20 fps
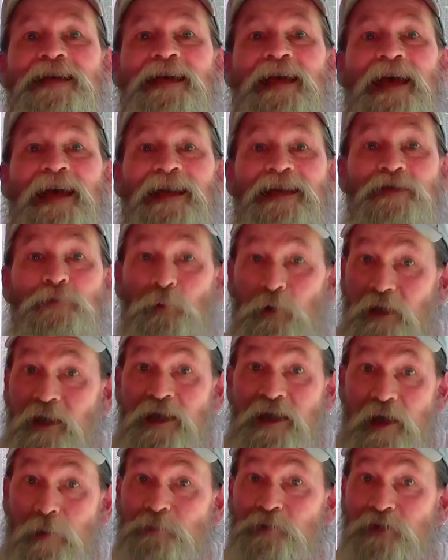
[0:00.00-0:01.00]
and it's
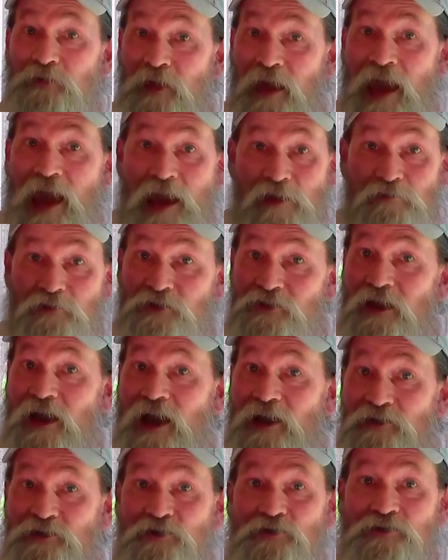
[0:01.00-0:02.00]
really up to the
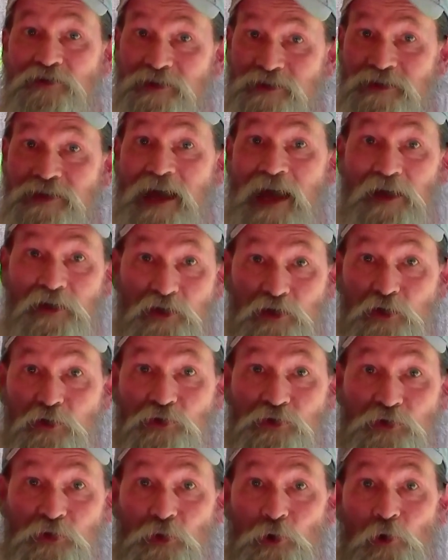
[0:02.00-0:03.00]
advertisers. It's not
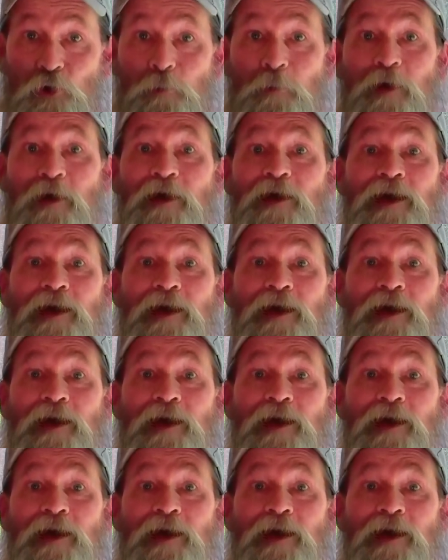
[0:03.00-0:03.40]
YouTube.